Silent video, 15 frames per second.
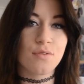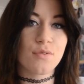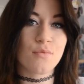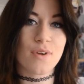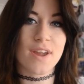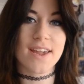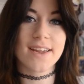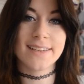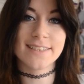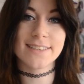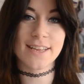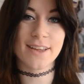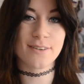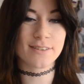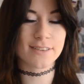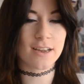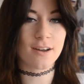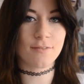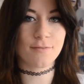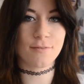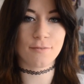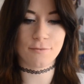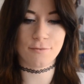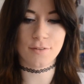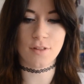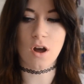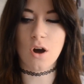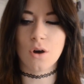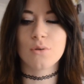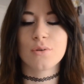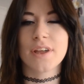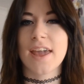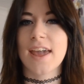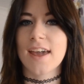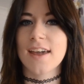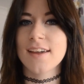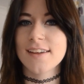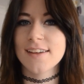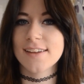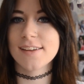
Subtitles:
3 to set yourself for the whole year.